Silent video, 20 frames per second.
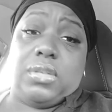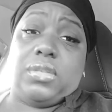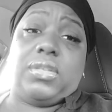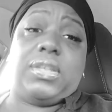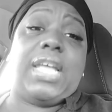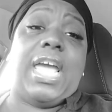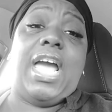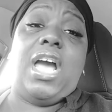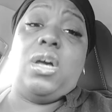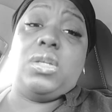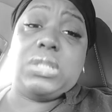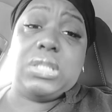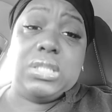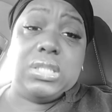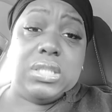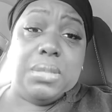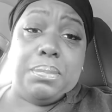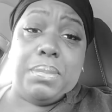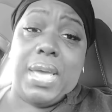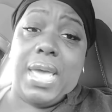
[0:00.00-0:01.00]

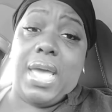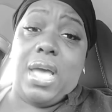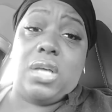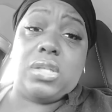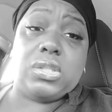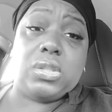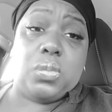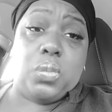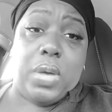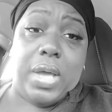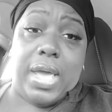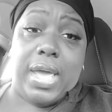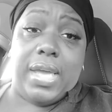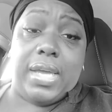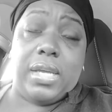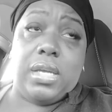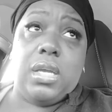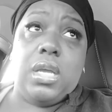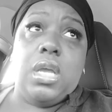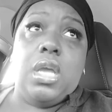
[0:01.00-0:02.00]
thousands of miles
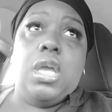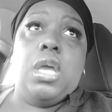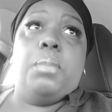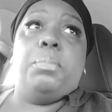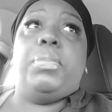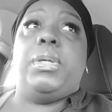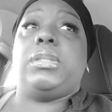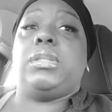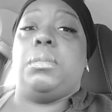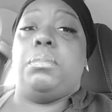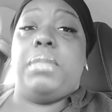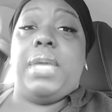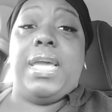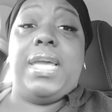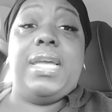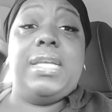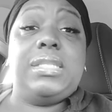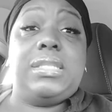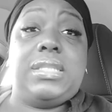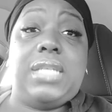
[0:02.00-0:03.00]
away. But the
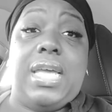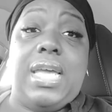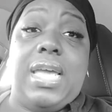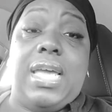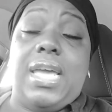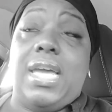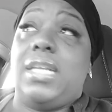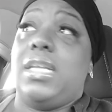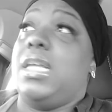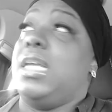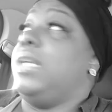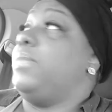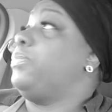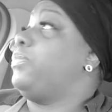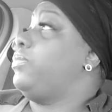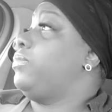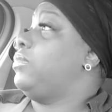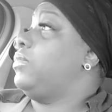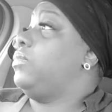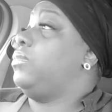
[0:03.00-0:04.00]
man said
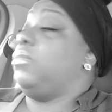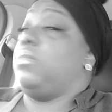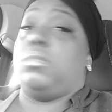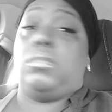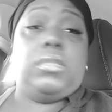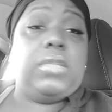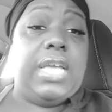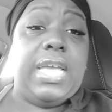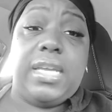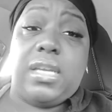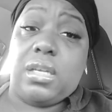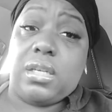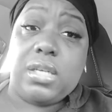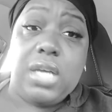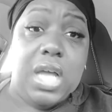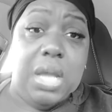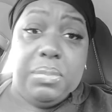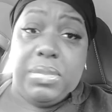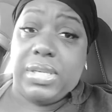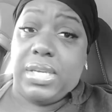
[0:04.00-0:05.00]
he can
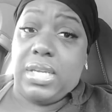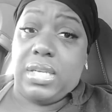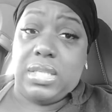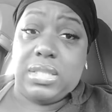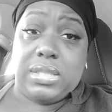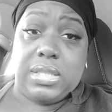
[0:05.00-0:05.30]
come and get his